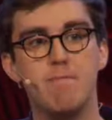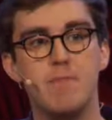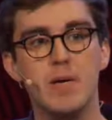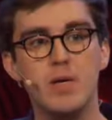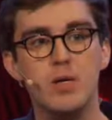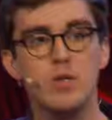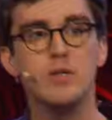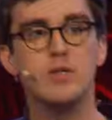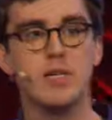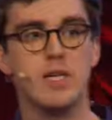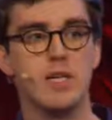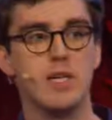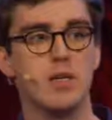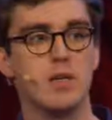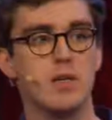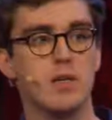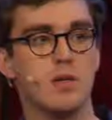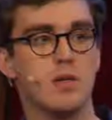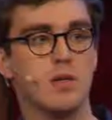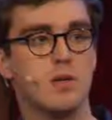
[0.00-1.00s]
I'm
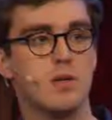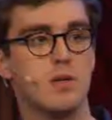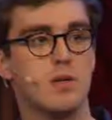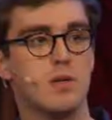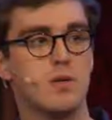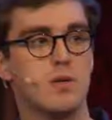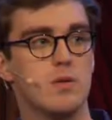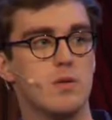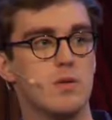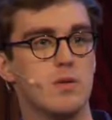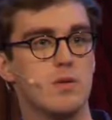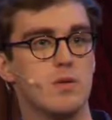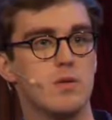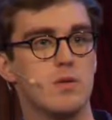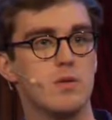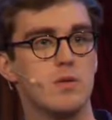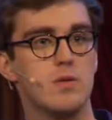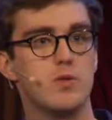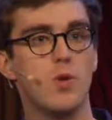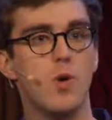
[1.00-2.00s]
building
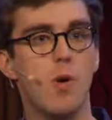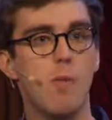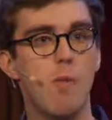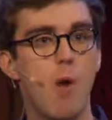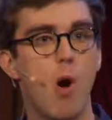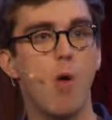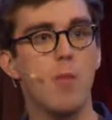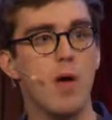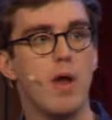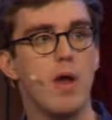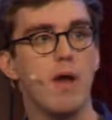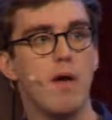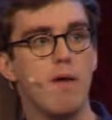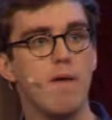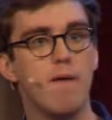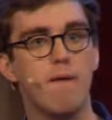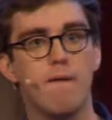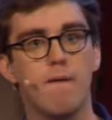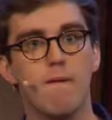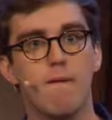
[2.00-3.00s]
to a moment.
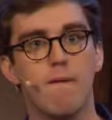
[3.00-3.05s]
